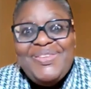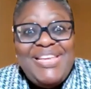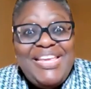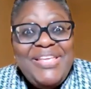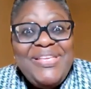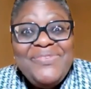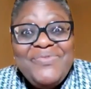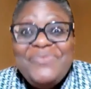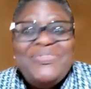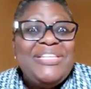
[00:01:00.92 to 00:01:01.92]
the day
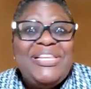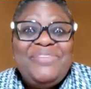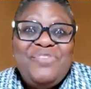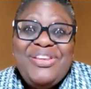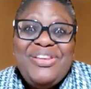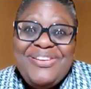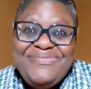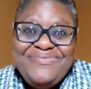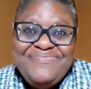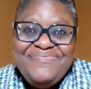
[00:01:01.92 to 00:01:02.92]
when we celebrate
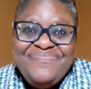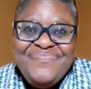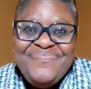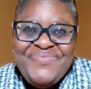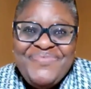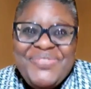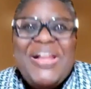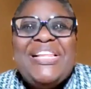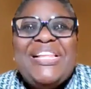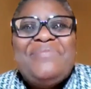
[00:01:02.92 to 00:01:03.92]
love.
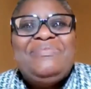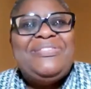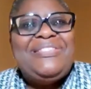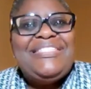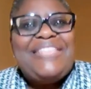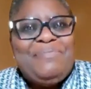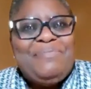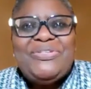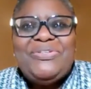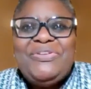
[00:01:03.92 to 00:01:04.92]
Welcome to this
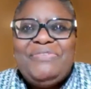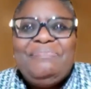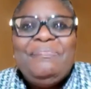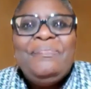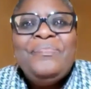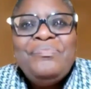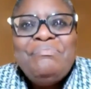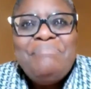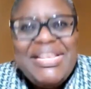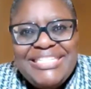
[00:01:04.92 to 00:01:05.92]
episode of
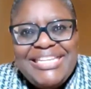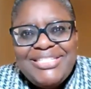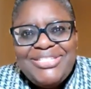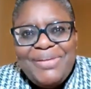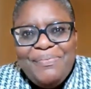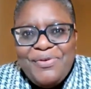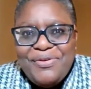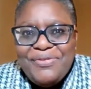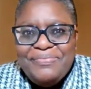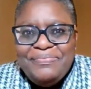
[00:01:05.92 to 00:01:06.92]
Mexican
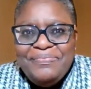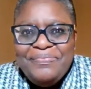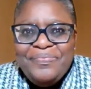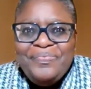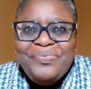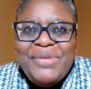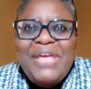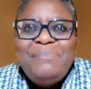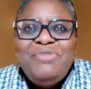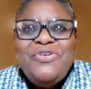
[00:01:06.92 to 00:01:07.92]
Stopper.
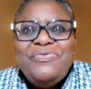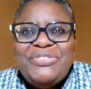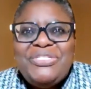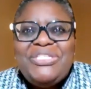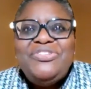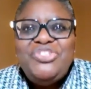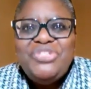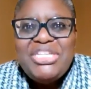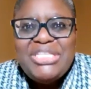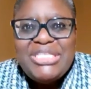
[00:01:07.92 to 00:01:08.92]
I'm your host,
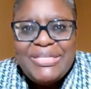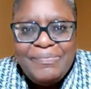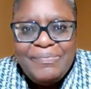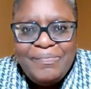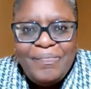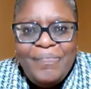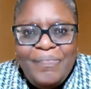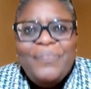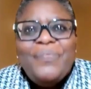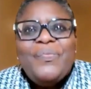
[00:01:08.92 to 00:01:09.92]
Judith
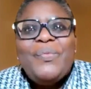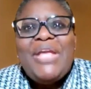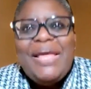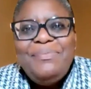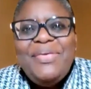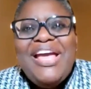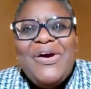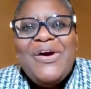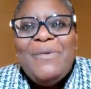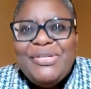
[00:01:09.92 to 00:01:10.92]

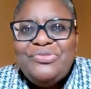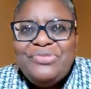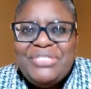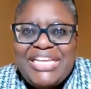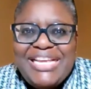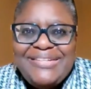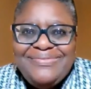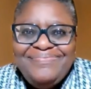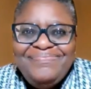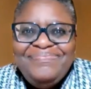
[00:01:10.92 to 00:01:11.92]
Cambia Obatusa,
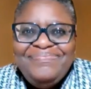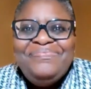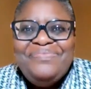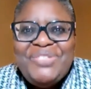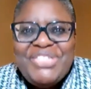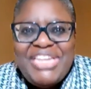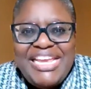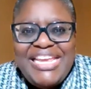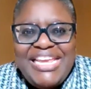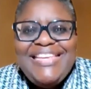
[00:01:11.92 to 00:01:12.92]

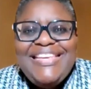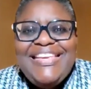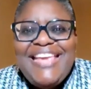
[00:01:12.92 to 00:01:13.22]
JKO.